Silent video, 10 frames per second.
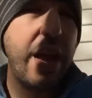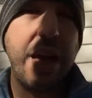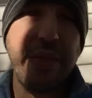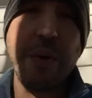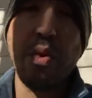
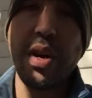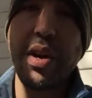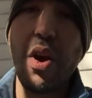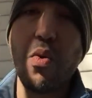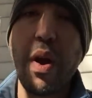And then we're going
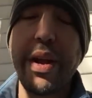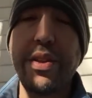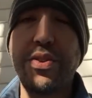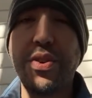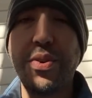to go right
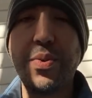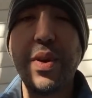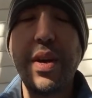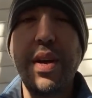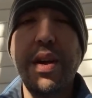into
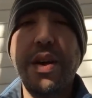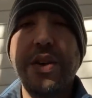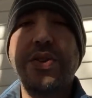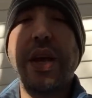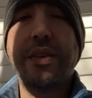
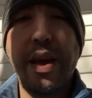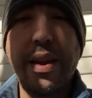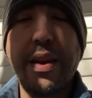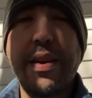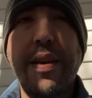
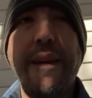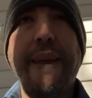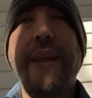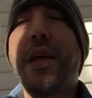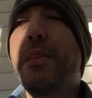satanic
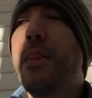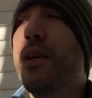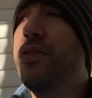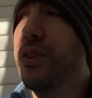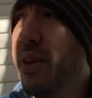
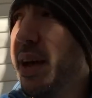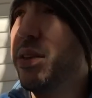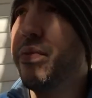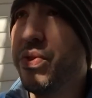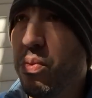
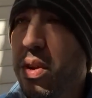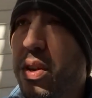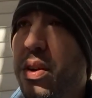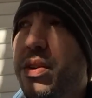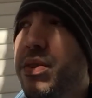detective
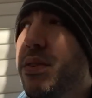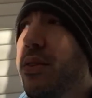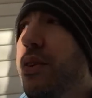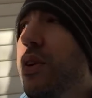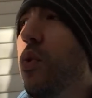thriller,
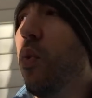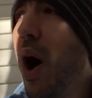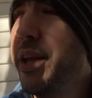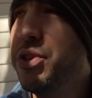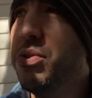
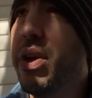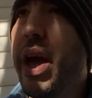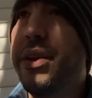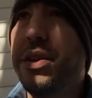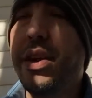
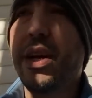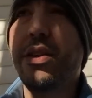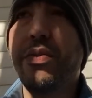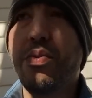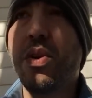Y2K
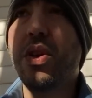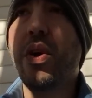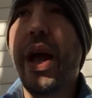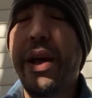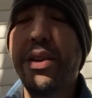detective
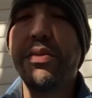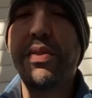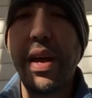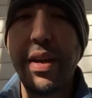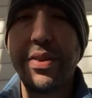thriller, End
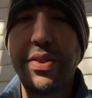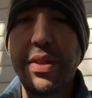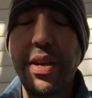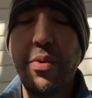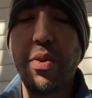of
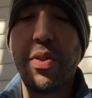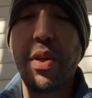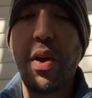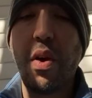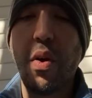Days, with
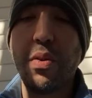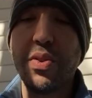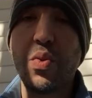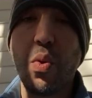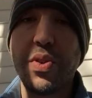
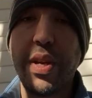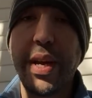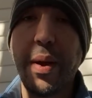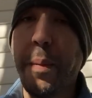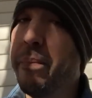Arnold
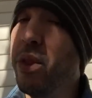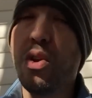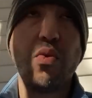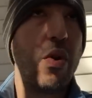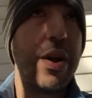Schwarzenegger.
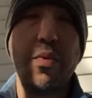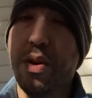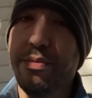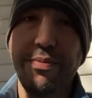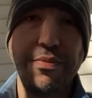Great
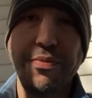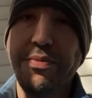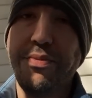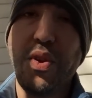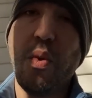one.
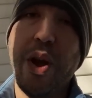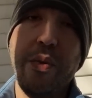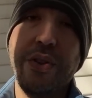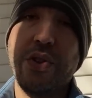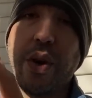Great one.